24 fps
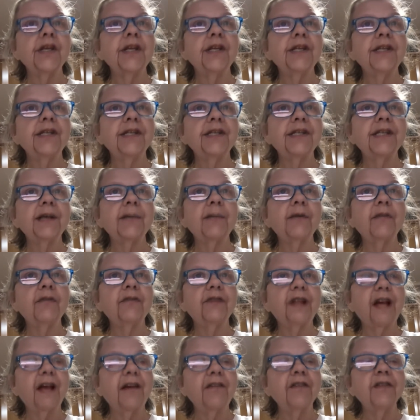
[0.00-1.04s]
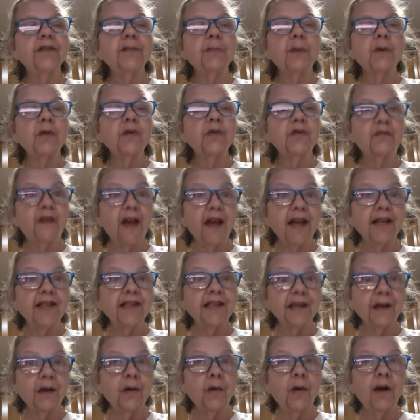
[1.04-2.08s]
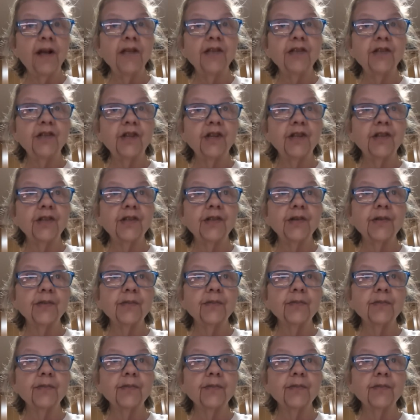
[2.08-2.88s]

to some of life's most vexing questions.